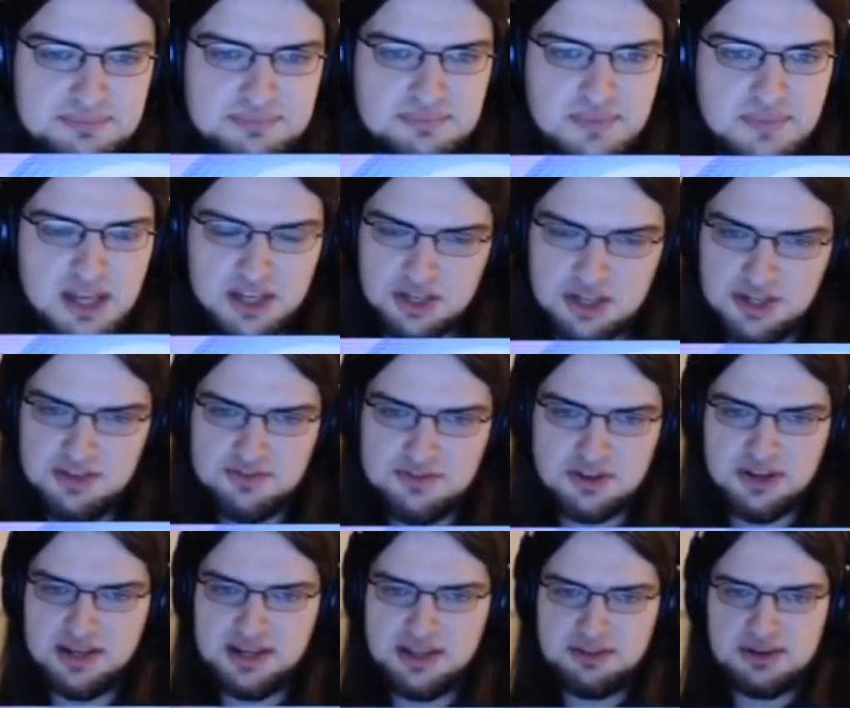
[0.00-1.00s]
I could have
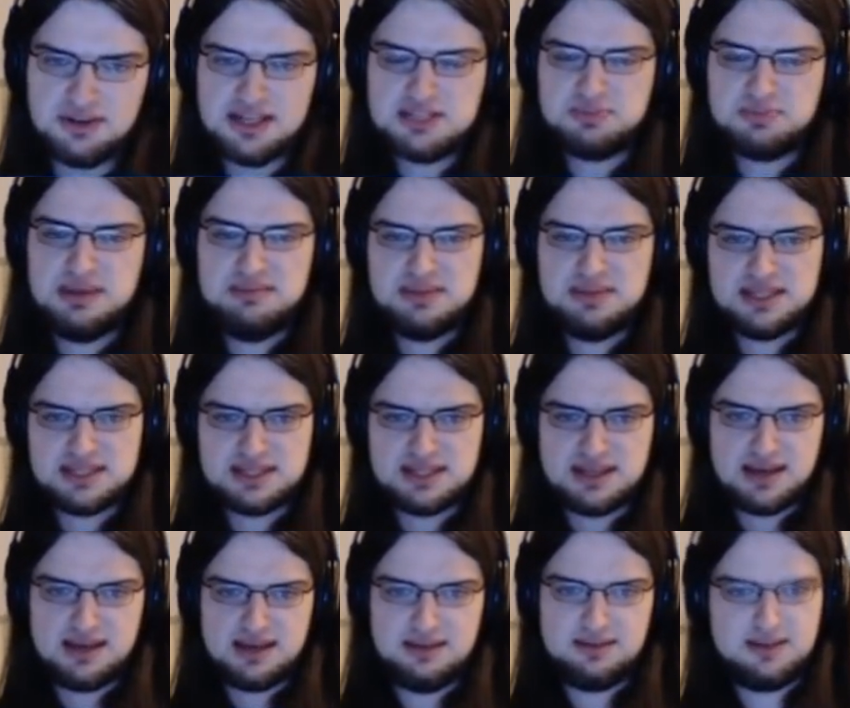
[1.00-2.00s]
got another Ice Beam into
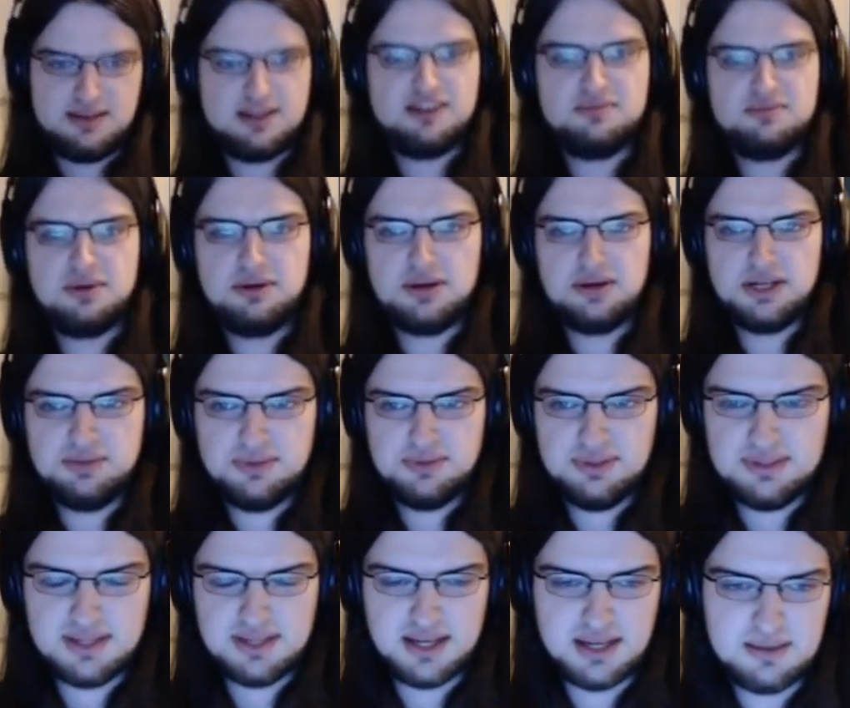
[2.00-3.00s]
that Komo-o.
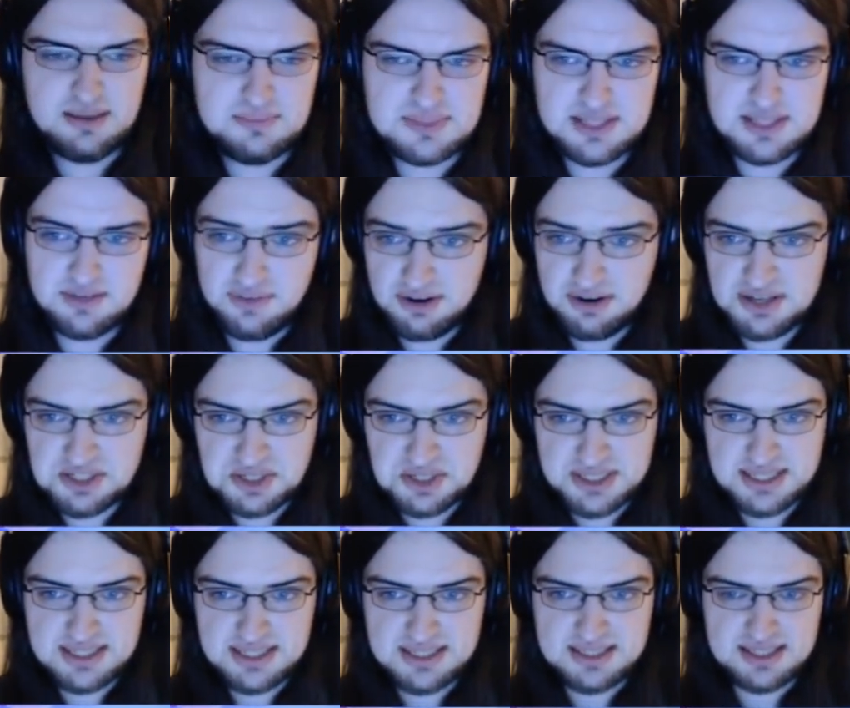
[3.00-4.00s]
So very
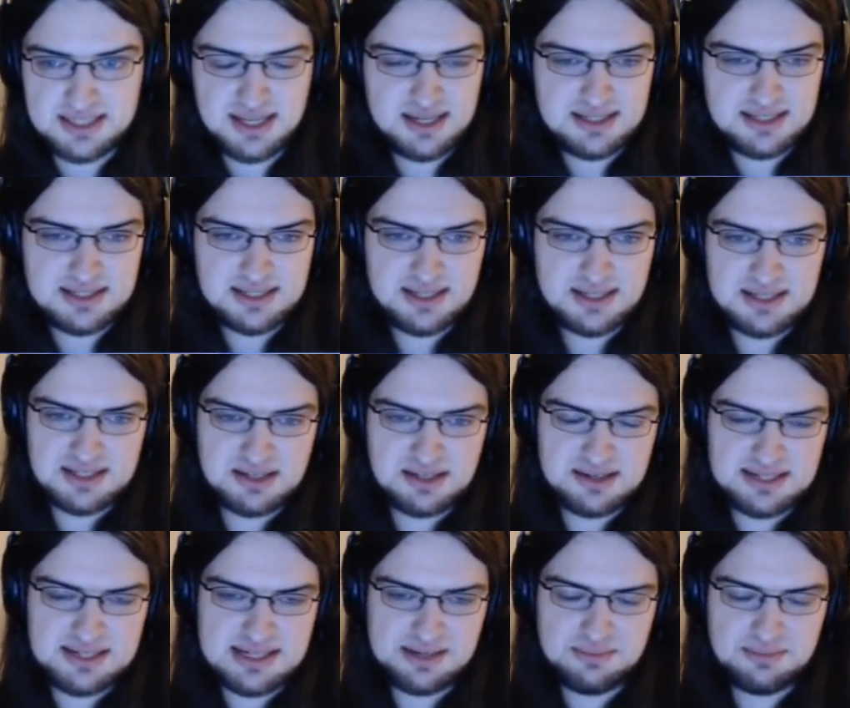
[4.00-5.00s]
interesting he decided to
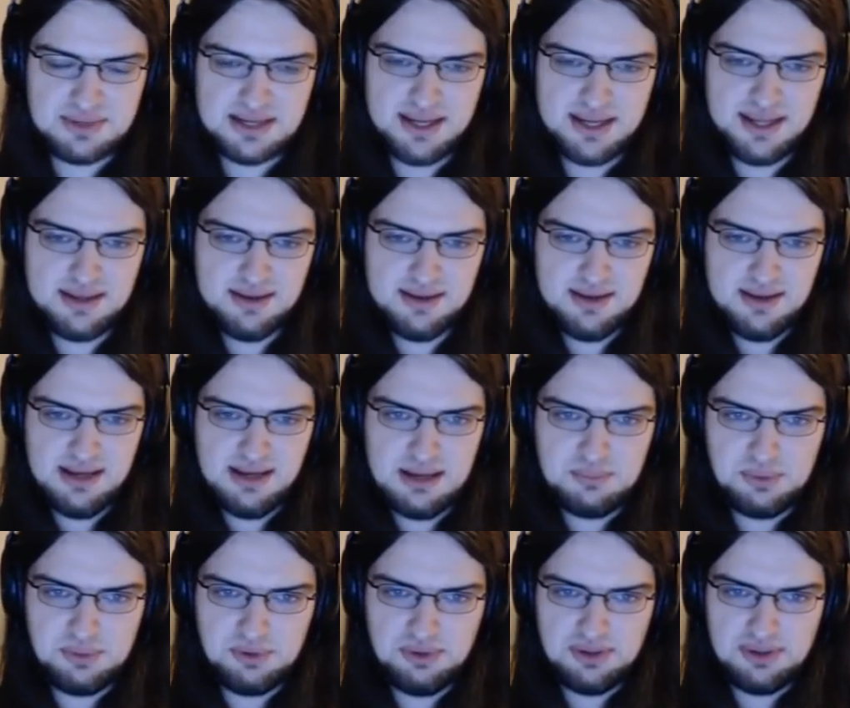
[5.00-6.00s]
target down my
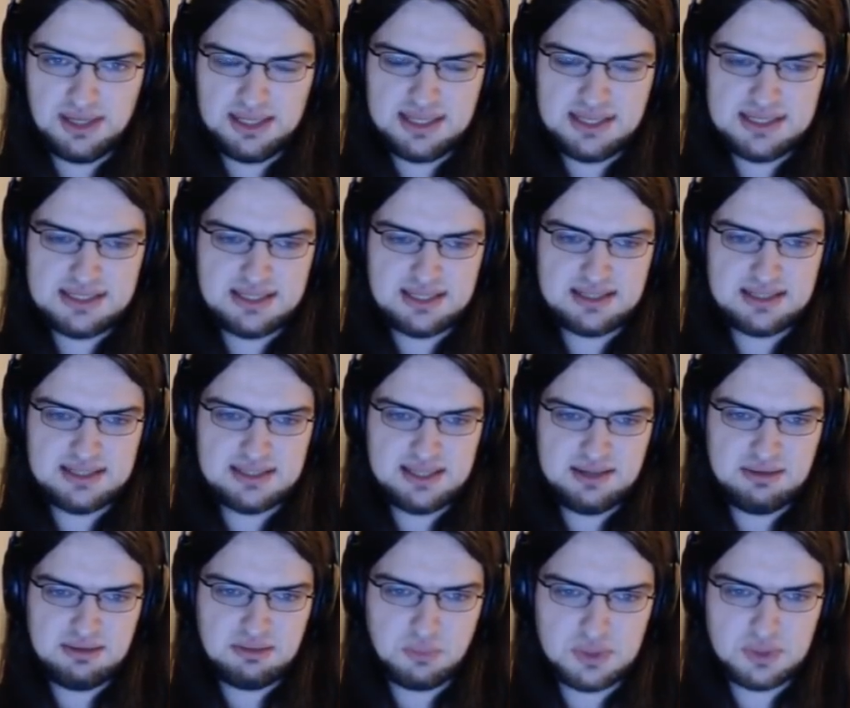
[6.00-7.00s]
Bulu like he did,
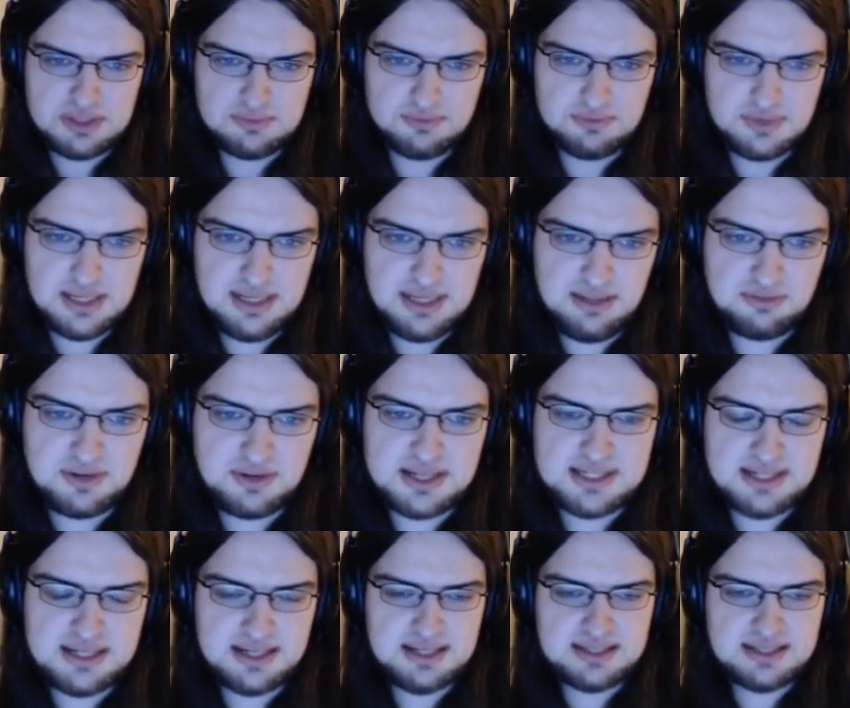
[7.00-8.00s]
considering it wasn't really
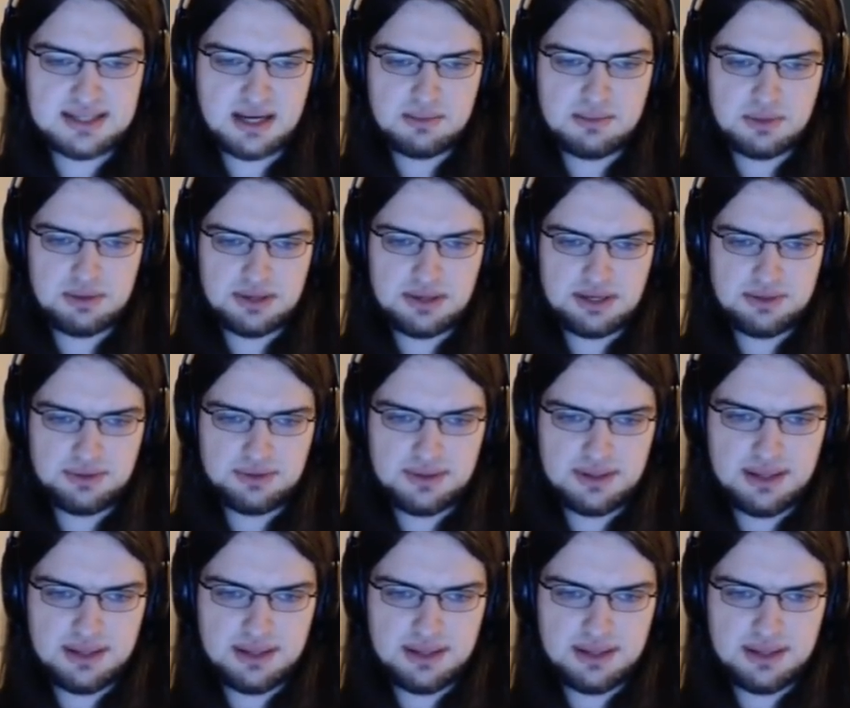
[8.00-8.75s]
threatening his Komo-o.